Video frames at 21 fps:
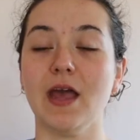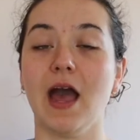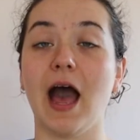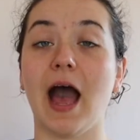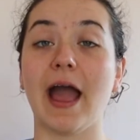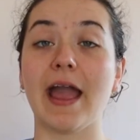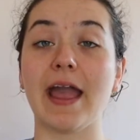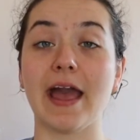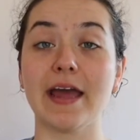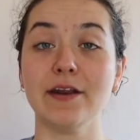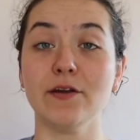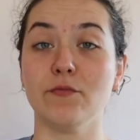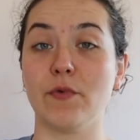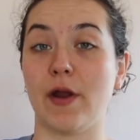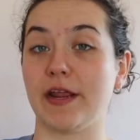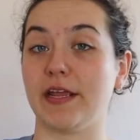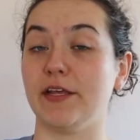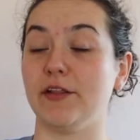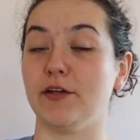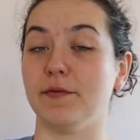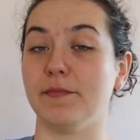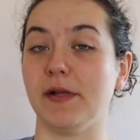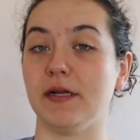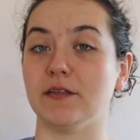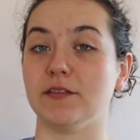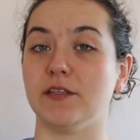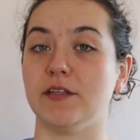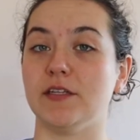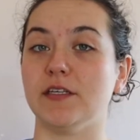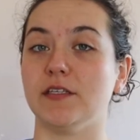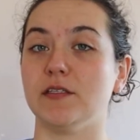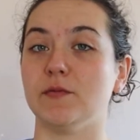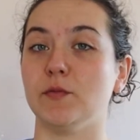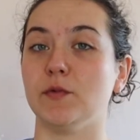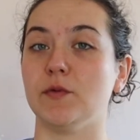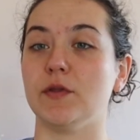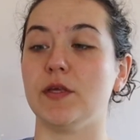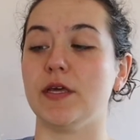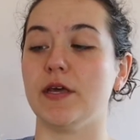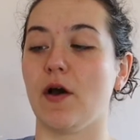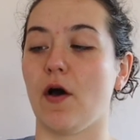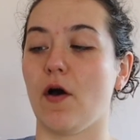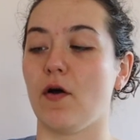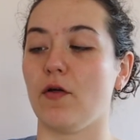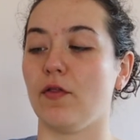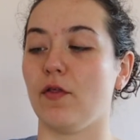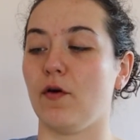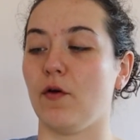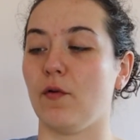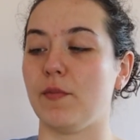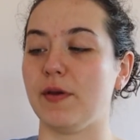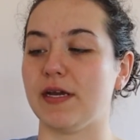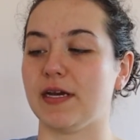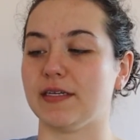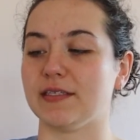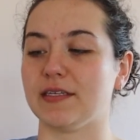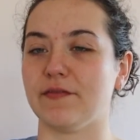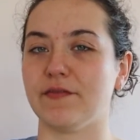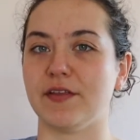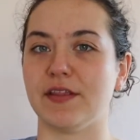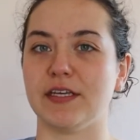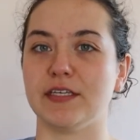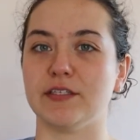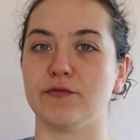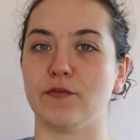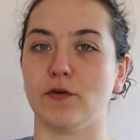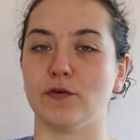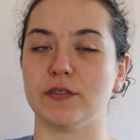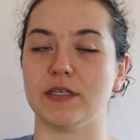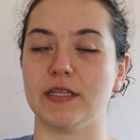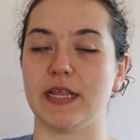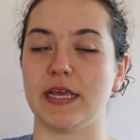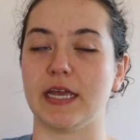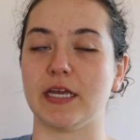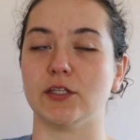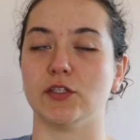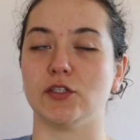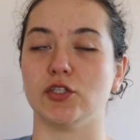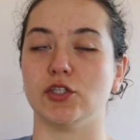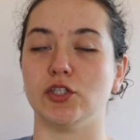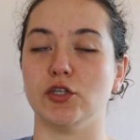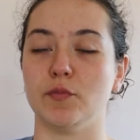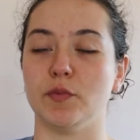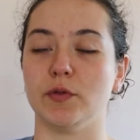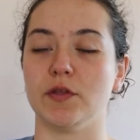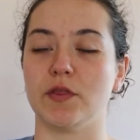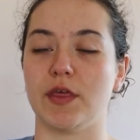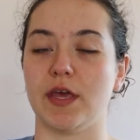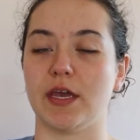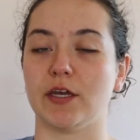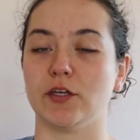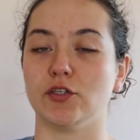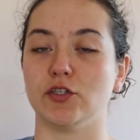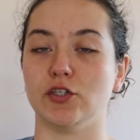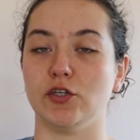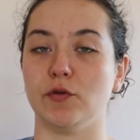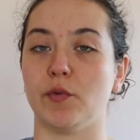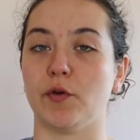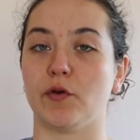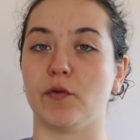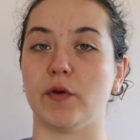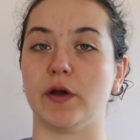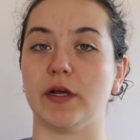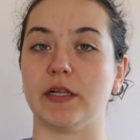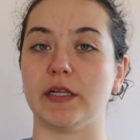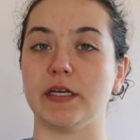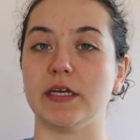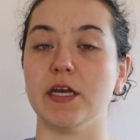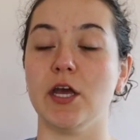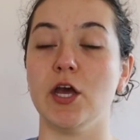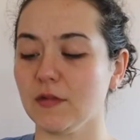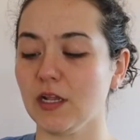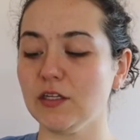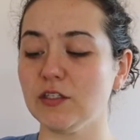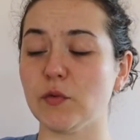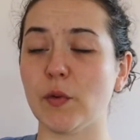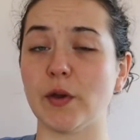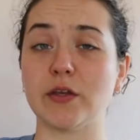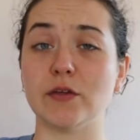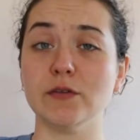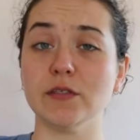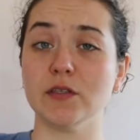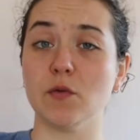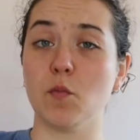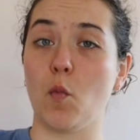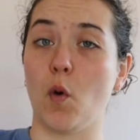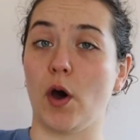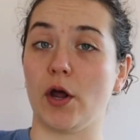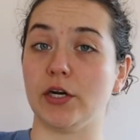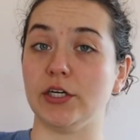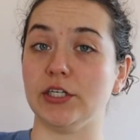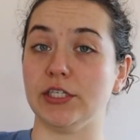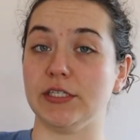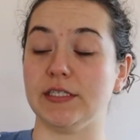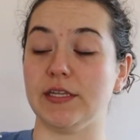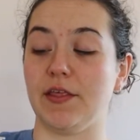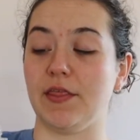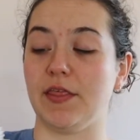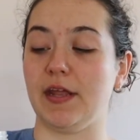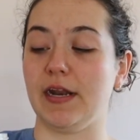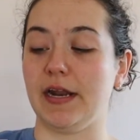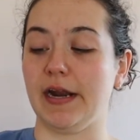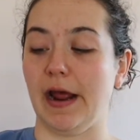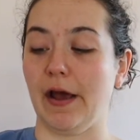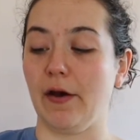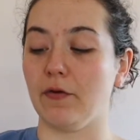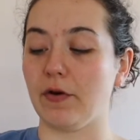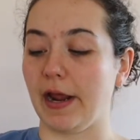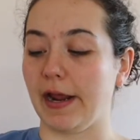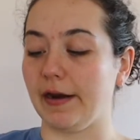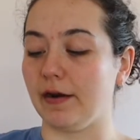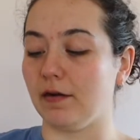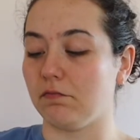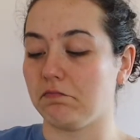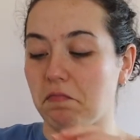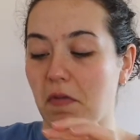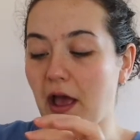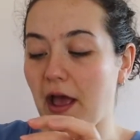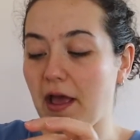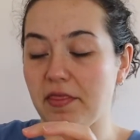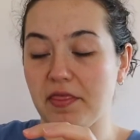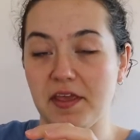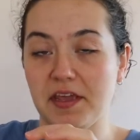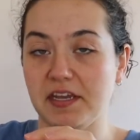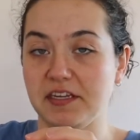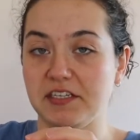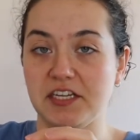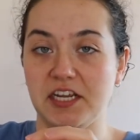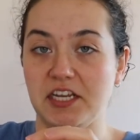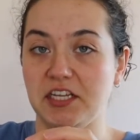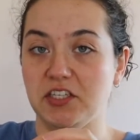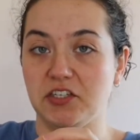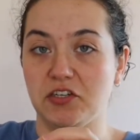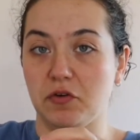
I added regular milk to this smoothie, although because everything's frozen, they get super thick super quickly. So I used some water just to thin it out and I think it tastes